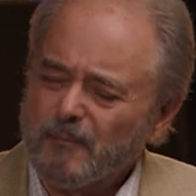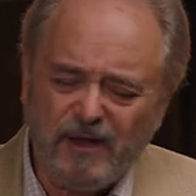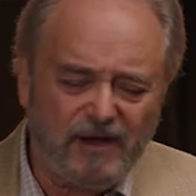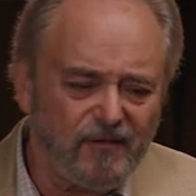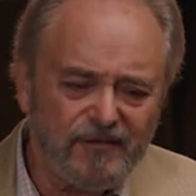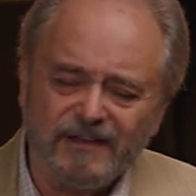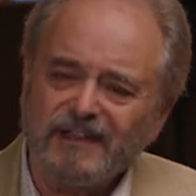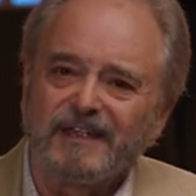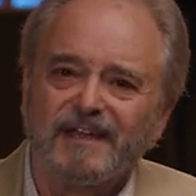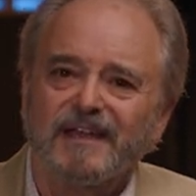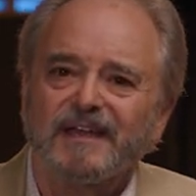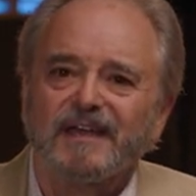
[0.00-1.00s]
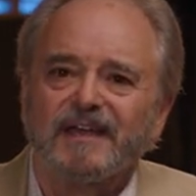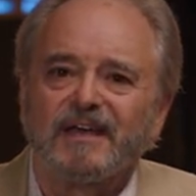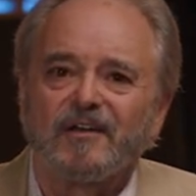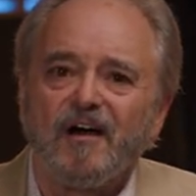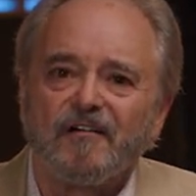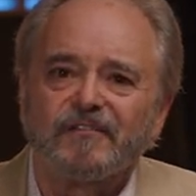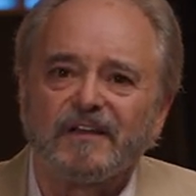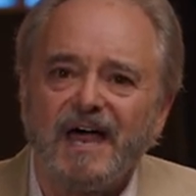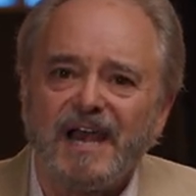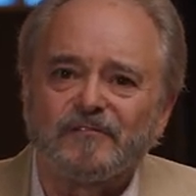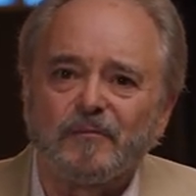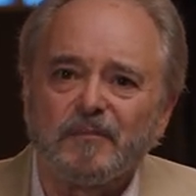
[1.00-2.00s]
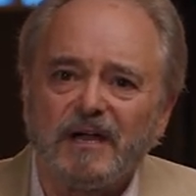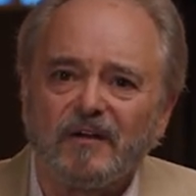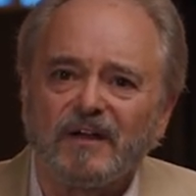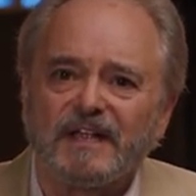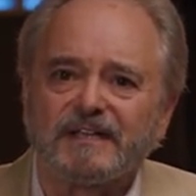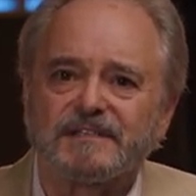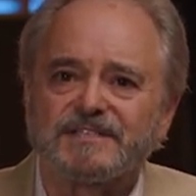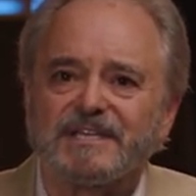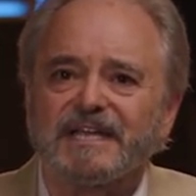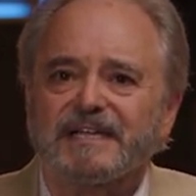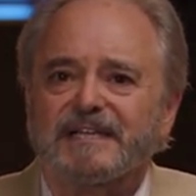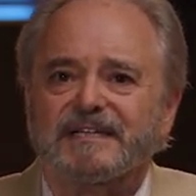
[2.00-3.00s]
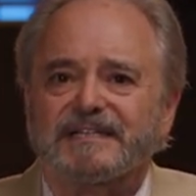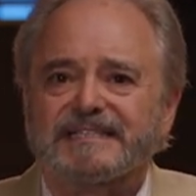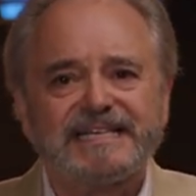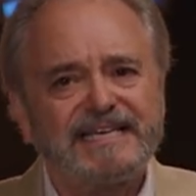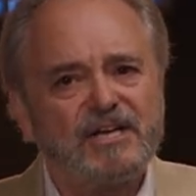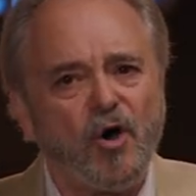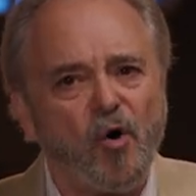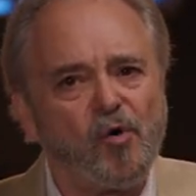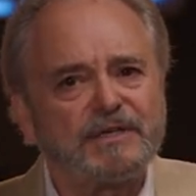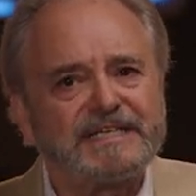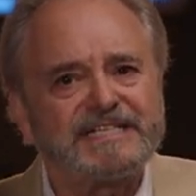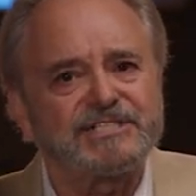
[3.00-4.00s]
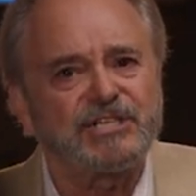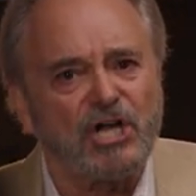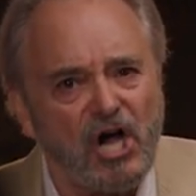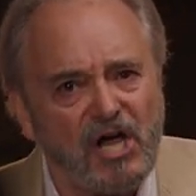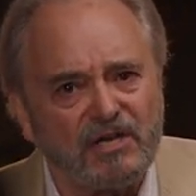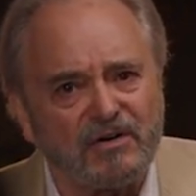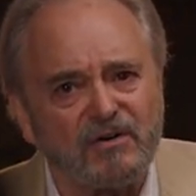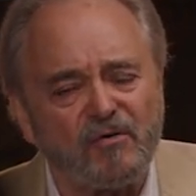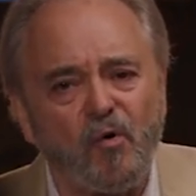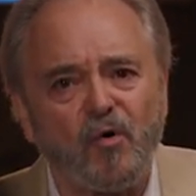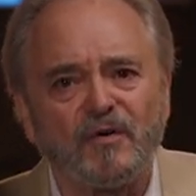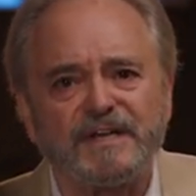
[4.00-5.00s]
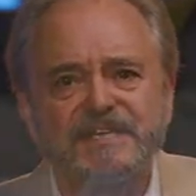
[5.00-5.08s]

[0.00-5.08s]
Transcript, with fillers: Apparently, an awful lot of Americans didn't hold his color or